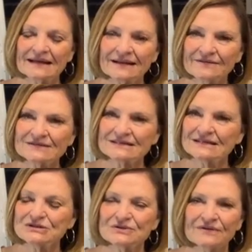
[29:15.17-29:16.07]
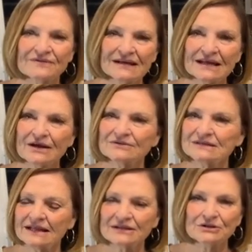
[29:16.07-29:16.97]
I'd love to send you a video
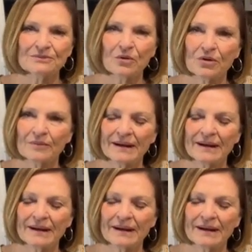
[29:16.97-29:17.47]
telling you more